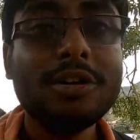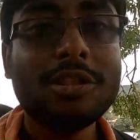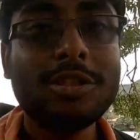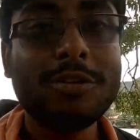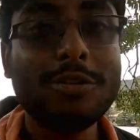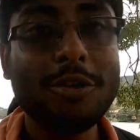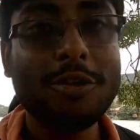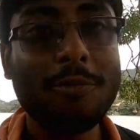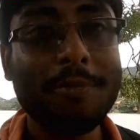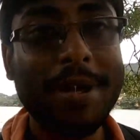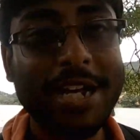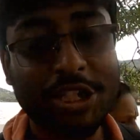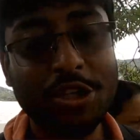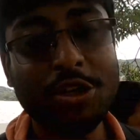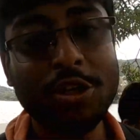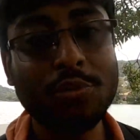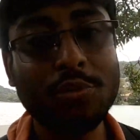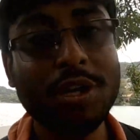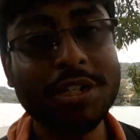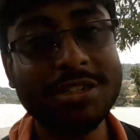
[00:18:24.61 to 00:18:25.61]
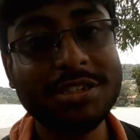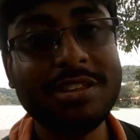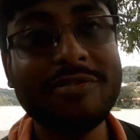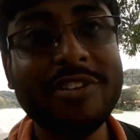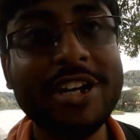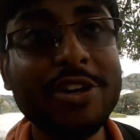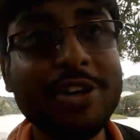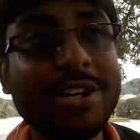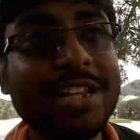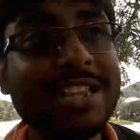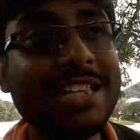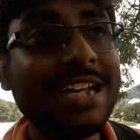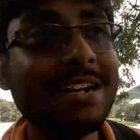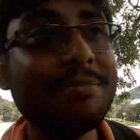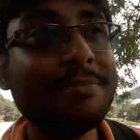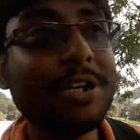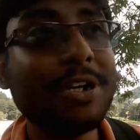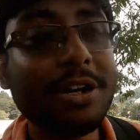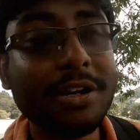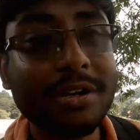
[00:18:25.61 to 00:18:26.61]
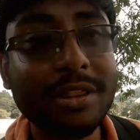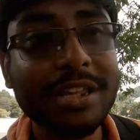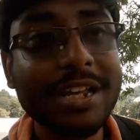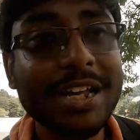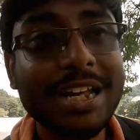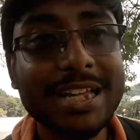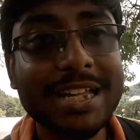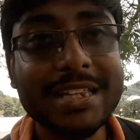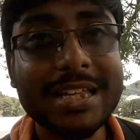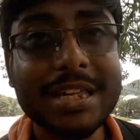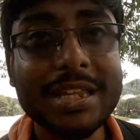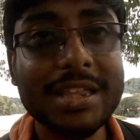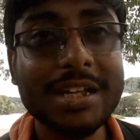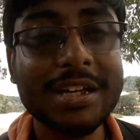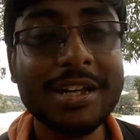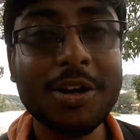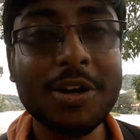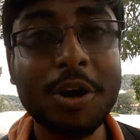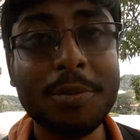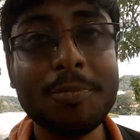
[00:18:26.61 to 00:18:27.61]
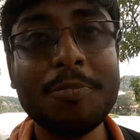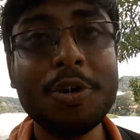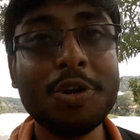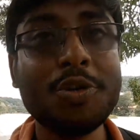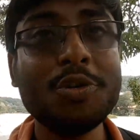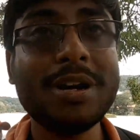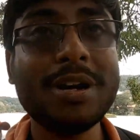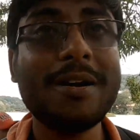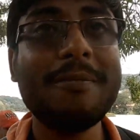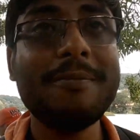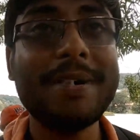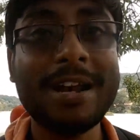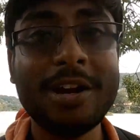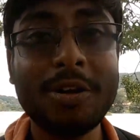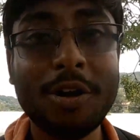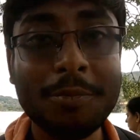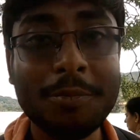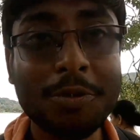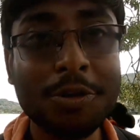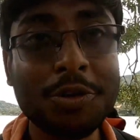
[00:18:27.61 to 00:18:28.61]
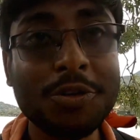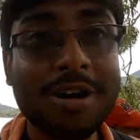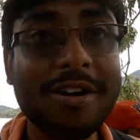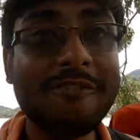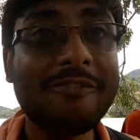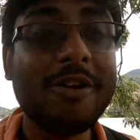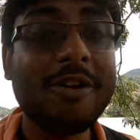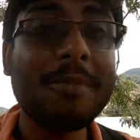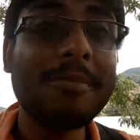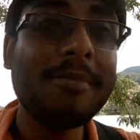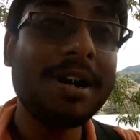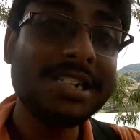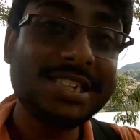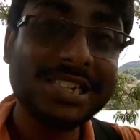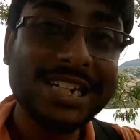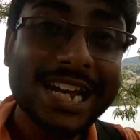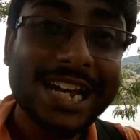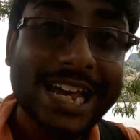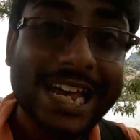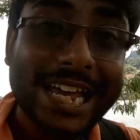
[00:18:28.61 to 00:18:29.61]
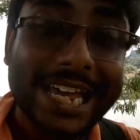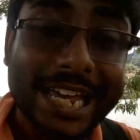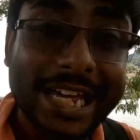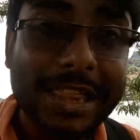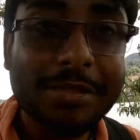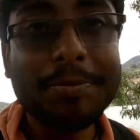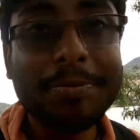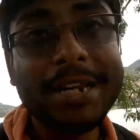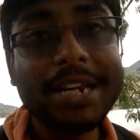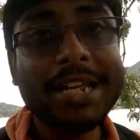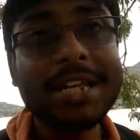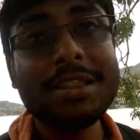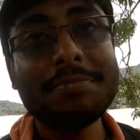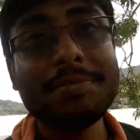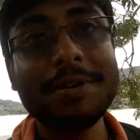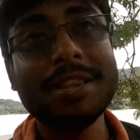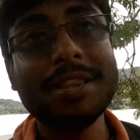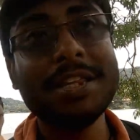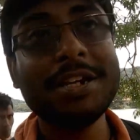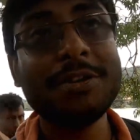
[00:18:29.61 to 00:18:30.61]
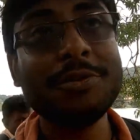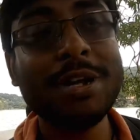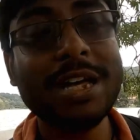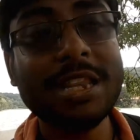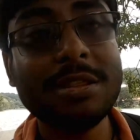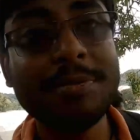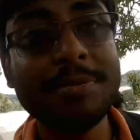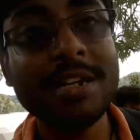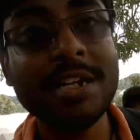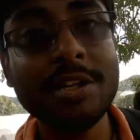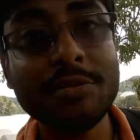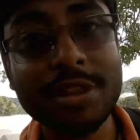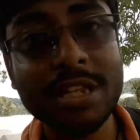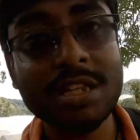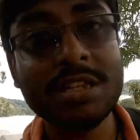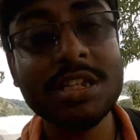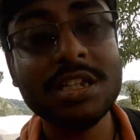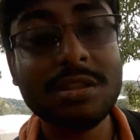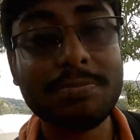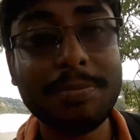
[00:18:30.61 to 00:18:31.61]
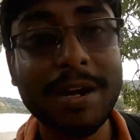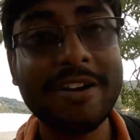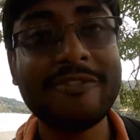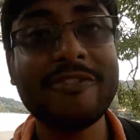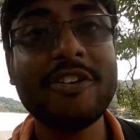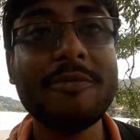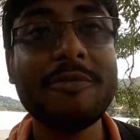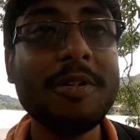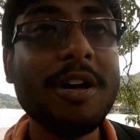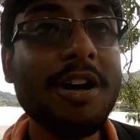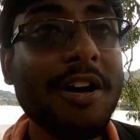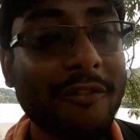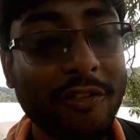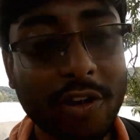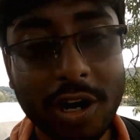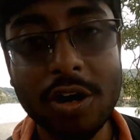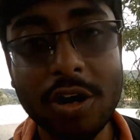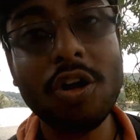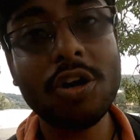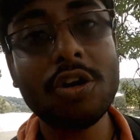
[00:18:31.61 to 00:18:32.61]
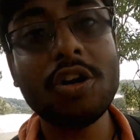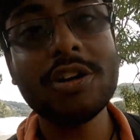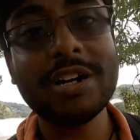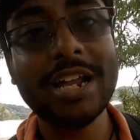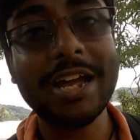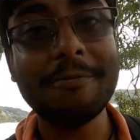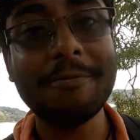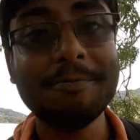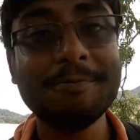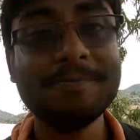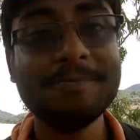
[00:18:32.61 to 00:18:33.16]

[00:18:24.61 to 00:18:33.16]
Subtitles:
So make sure you watch this video till the end, because there is a lot more to come, and lot more to come from a much experienced person who has been using this platform for a long time.